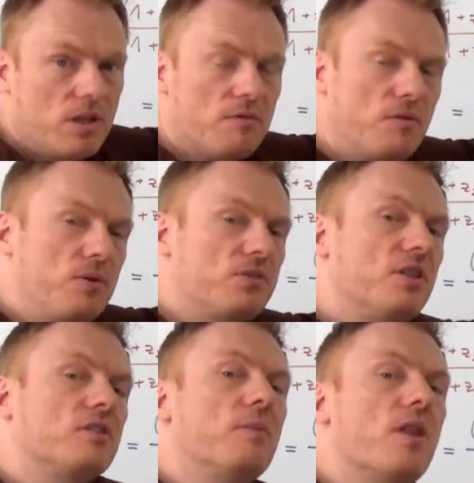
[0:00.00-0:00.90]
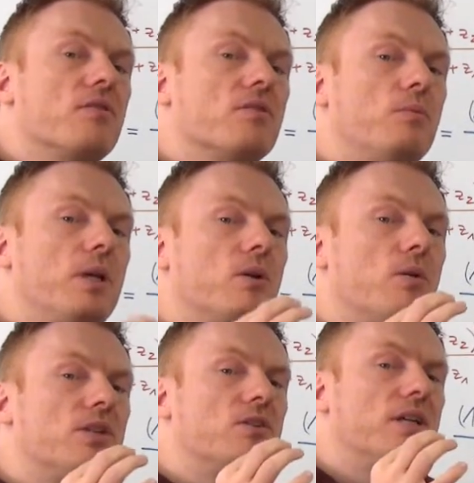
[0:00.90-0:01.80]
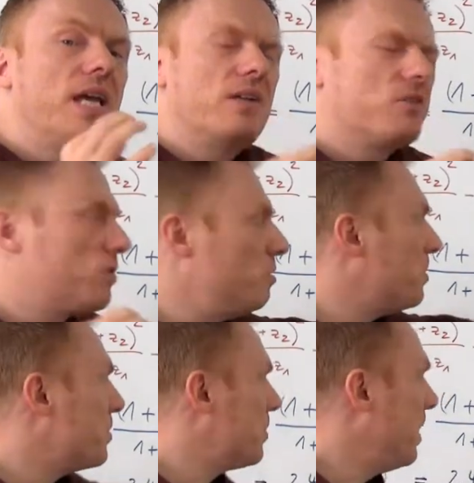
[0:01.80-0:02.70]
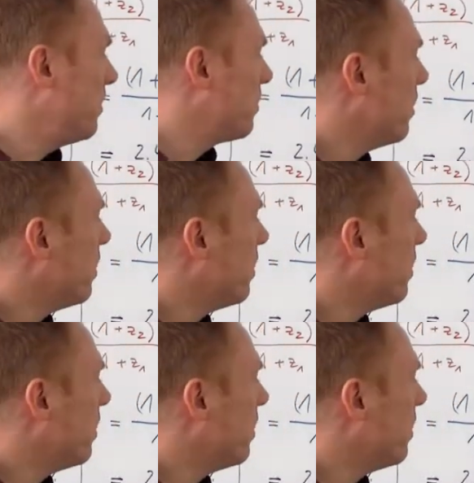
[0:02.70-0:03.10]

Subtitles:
In the first 6 months, we're going to get 2%,